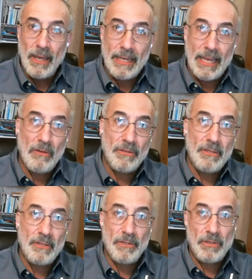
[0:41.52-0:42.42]

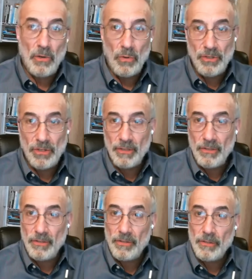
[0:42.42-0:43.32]
accountants,
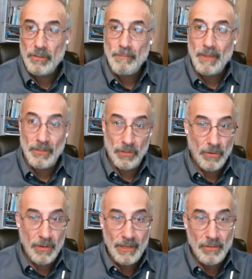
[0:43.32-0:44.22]
coaches,
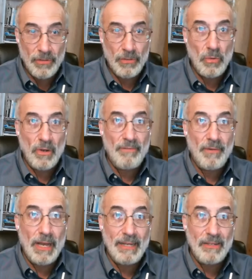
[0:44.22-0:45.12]
attorneys who
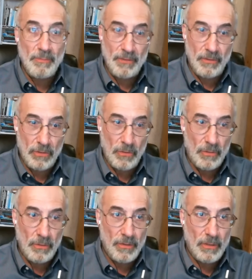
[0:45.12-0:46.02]
advise business
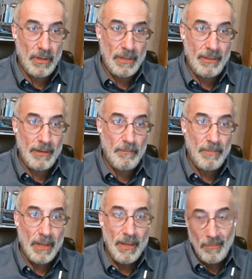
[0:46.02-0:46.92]
owners on
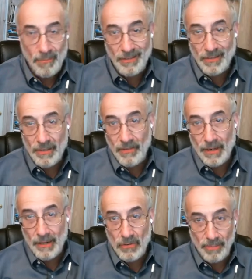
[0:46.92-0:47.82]
their business and
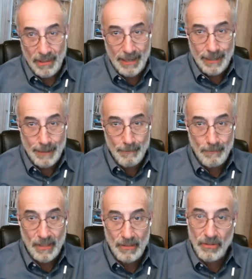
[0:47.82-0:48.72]
financial planning.
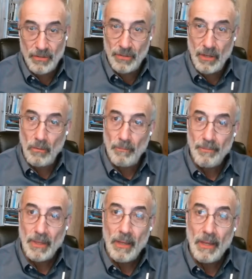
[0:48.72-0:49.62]
So,
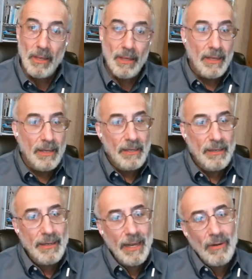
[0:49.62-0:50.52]

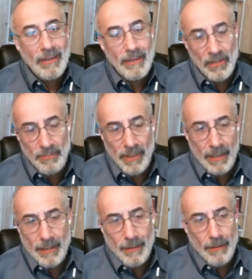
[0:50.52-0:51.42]
Darren, let us
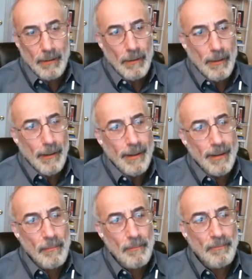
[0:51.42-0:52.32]
begin.
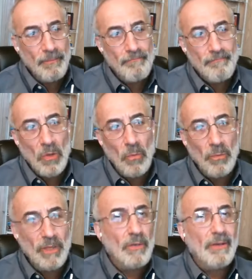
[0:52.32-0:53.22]
Um,
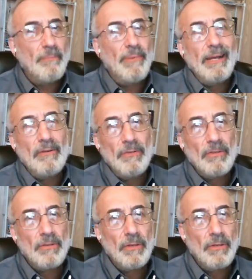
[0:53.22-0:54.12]
when we talk
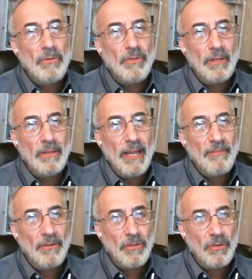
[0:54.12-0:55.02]
about using
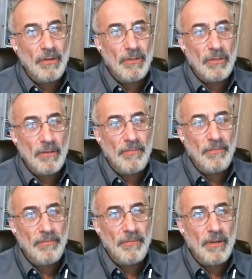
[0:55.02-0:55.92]
life insurance to
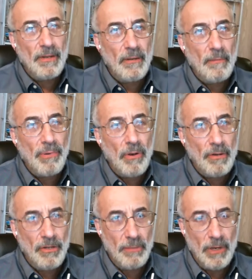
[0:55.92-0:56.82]
fund a
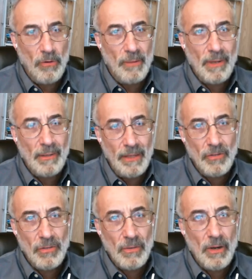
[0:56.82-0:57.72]
partnership agreement,
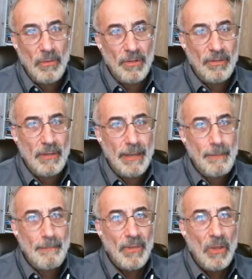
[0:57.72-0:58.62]
let's start with
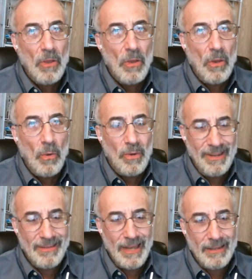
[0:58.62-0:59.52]
saying what
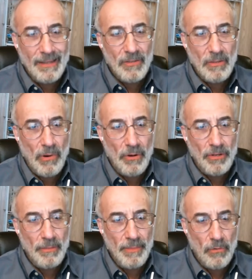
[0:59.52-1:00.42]
exactly is a
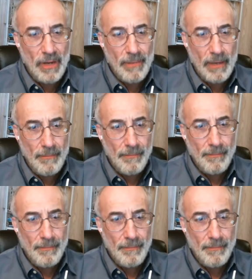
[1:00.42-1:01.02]
partnership agreement?